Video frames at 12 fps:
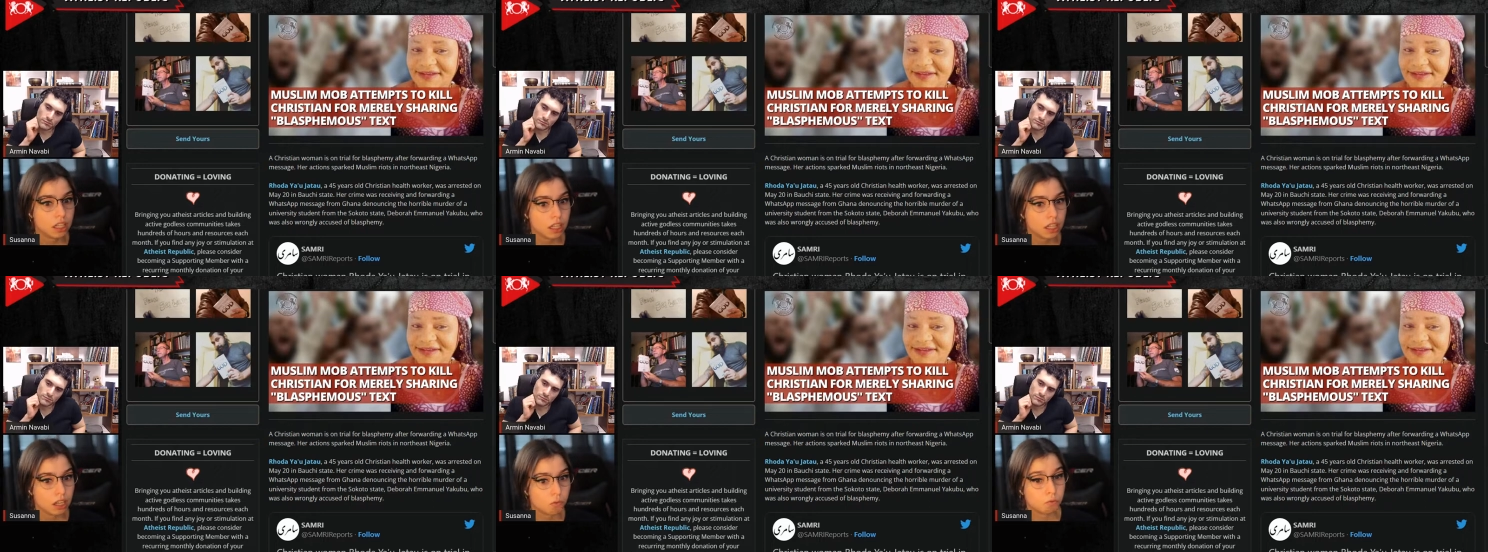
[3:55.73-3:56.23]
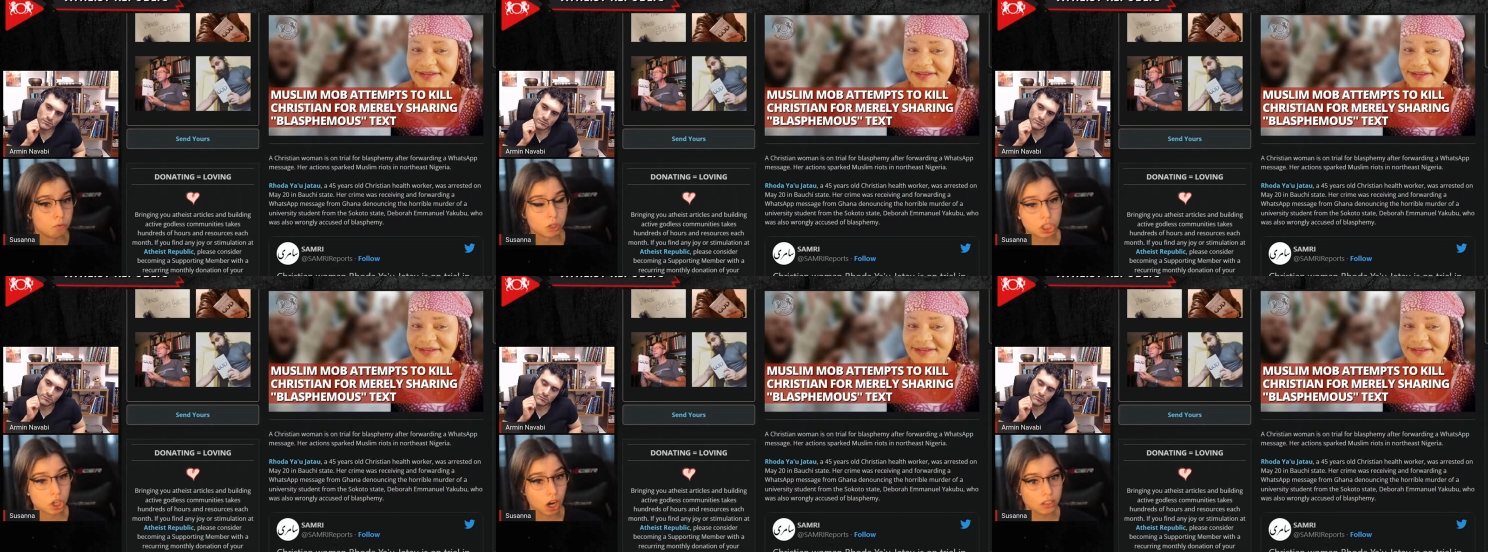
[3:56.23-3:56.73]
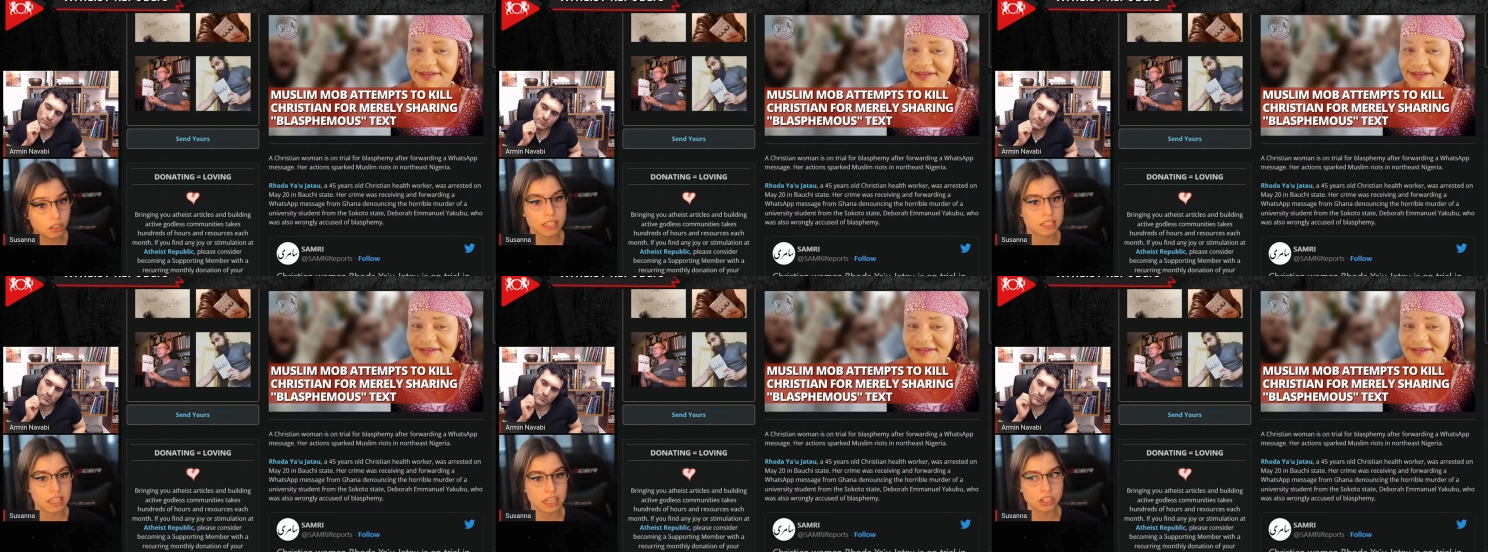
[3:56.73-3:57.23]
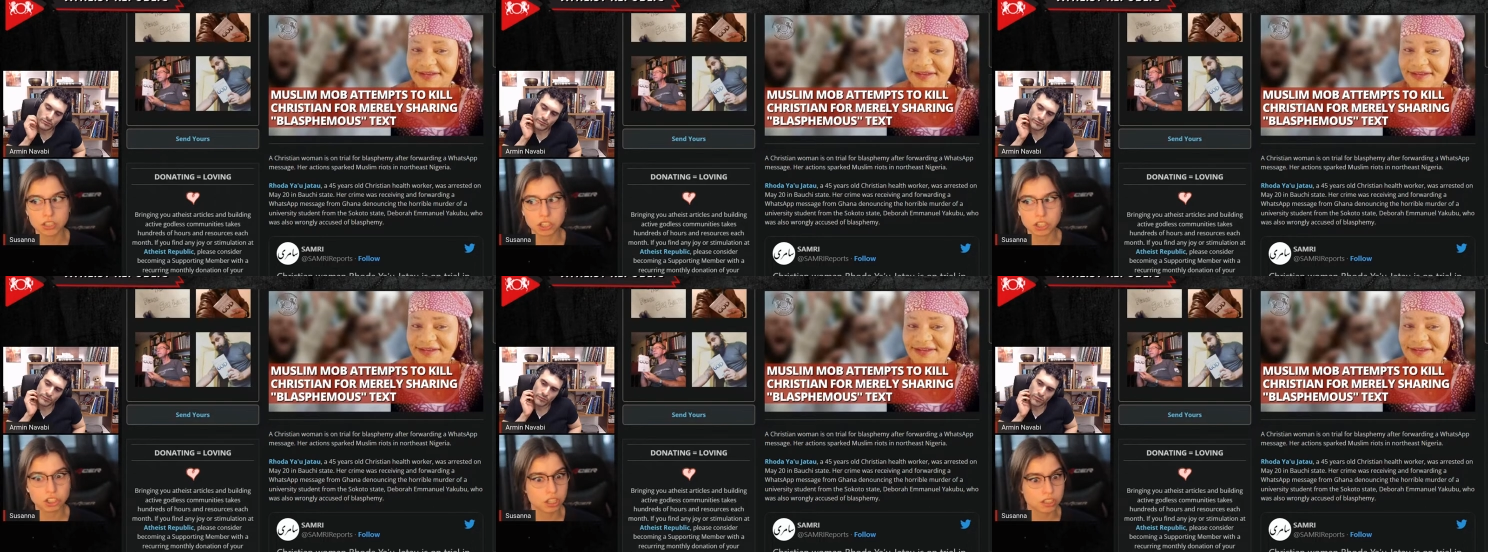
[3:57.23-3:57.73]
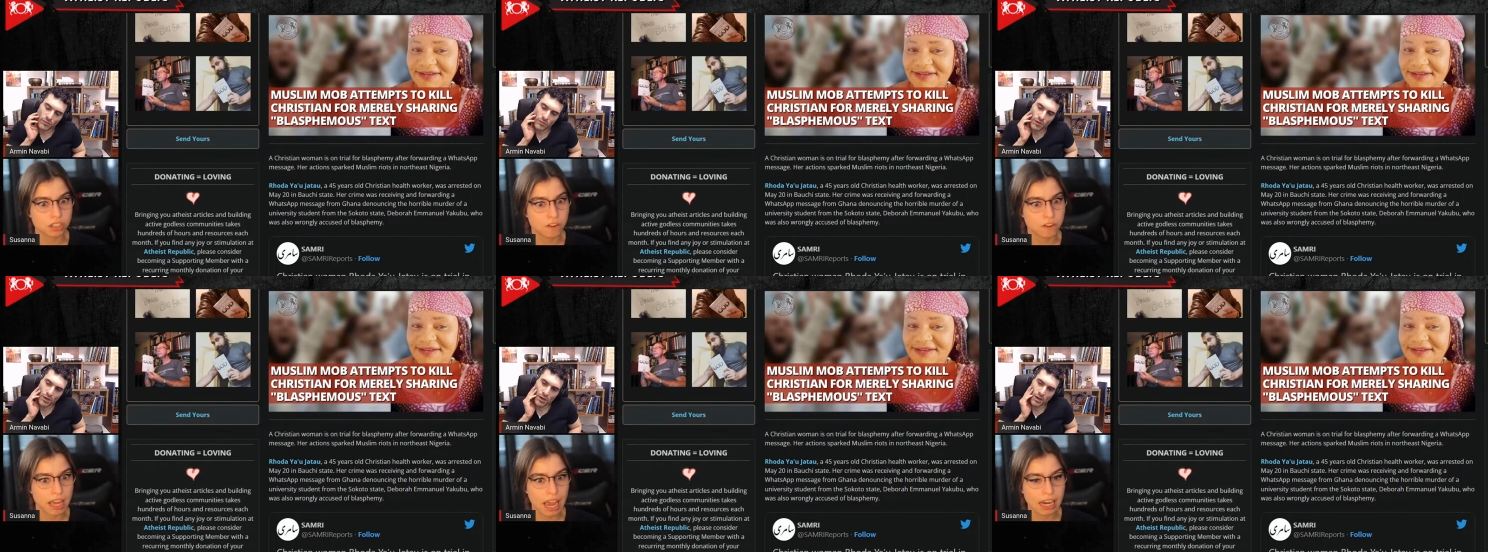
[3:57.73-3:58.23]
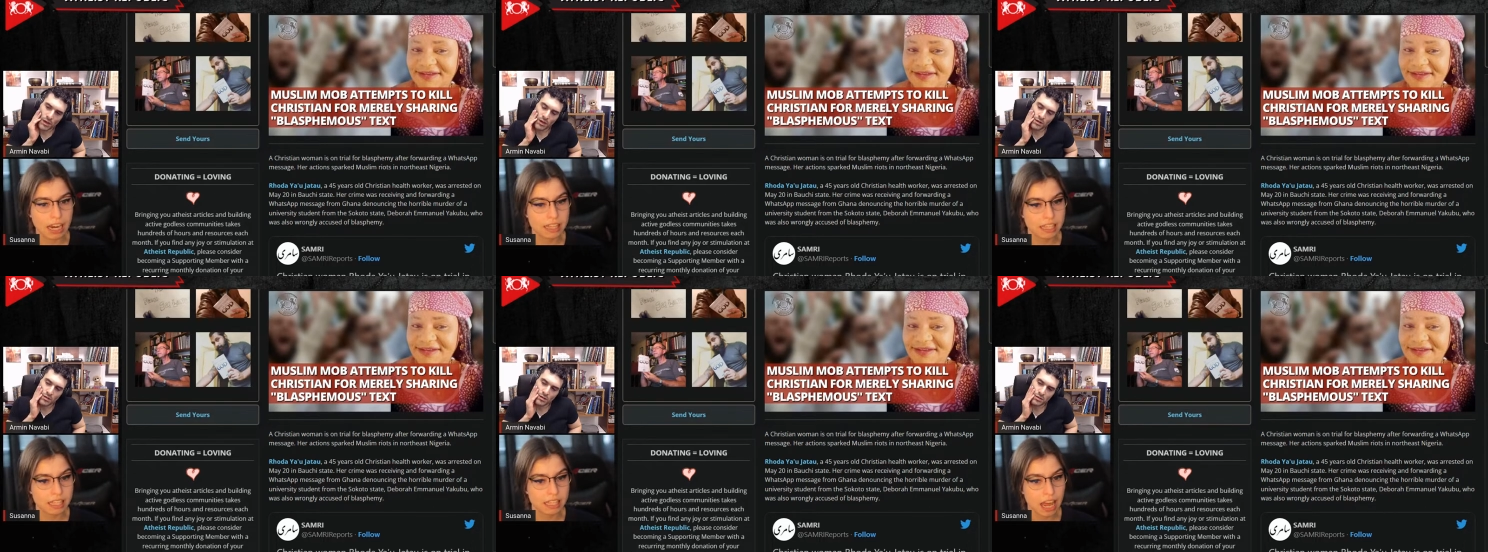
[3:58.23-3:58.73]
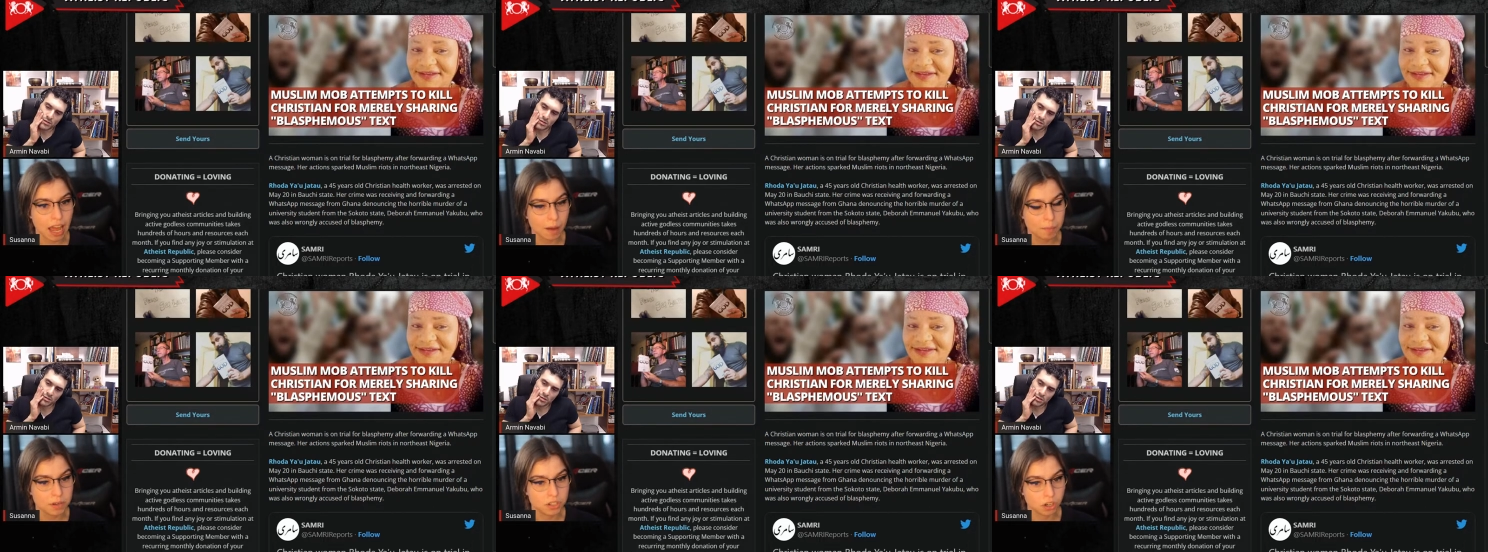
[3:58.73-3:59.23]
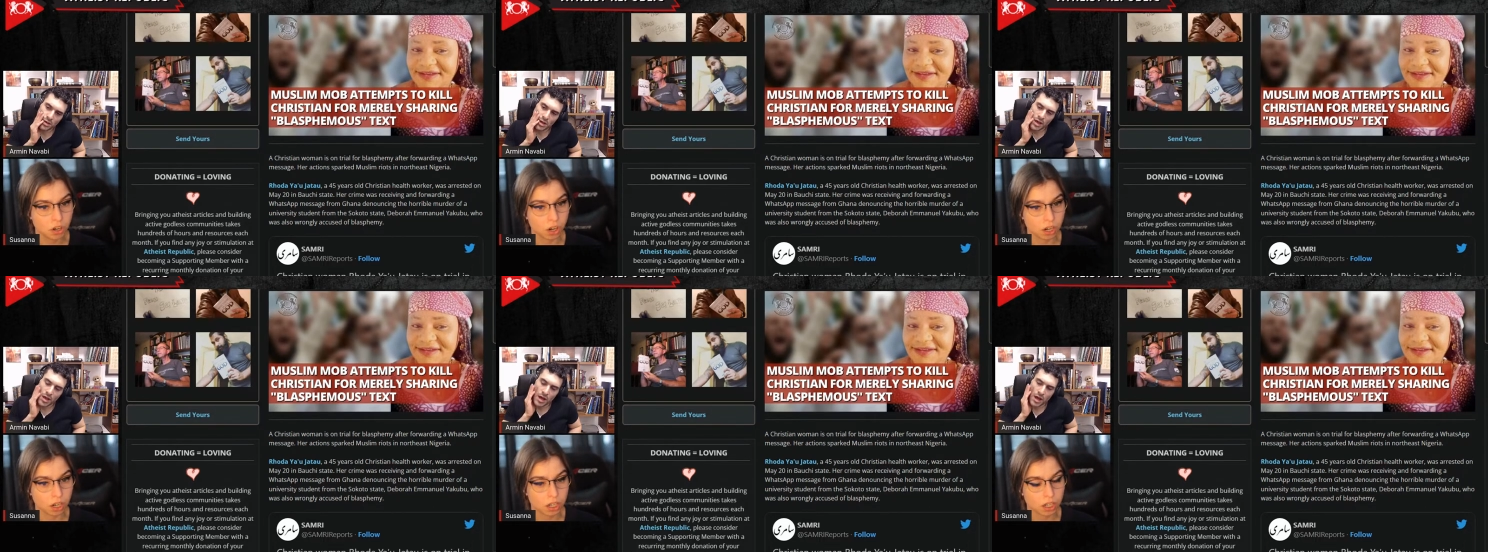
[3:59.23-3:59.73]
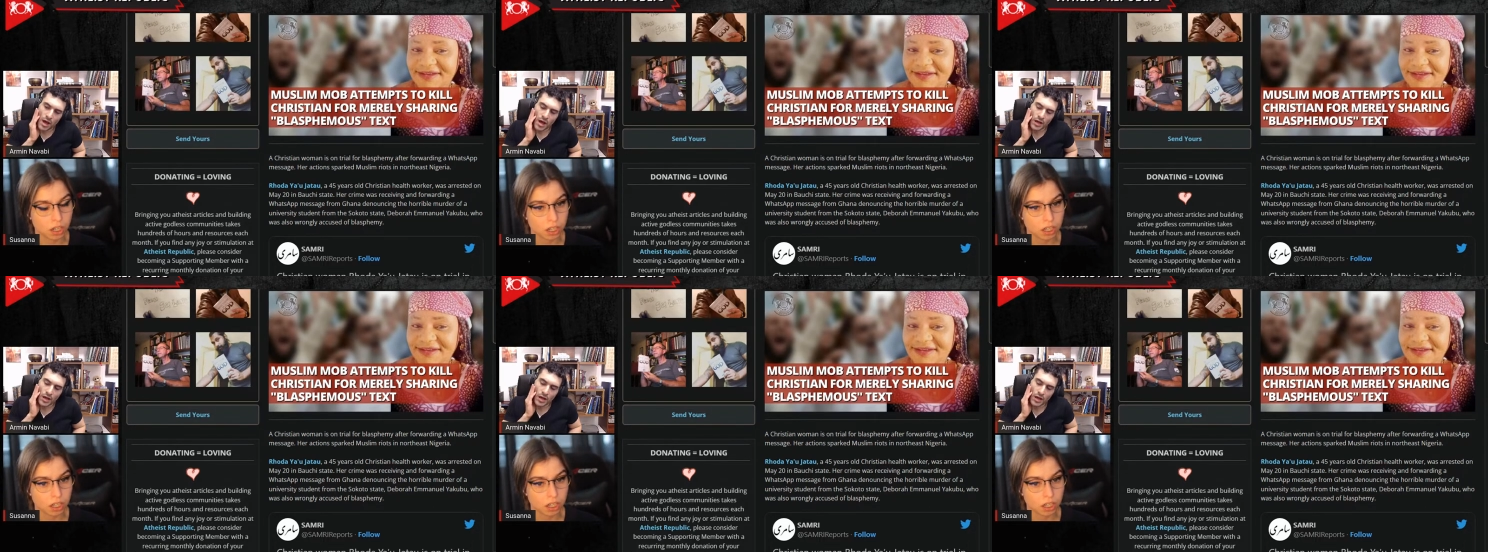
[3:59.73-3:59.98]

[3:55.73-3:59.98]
Speaker 1: Regardless, that doesn't justify anything that happened to her. I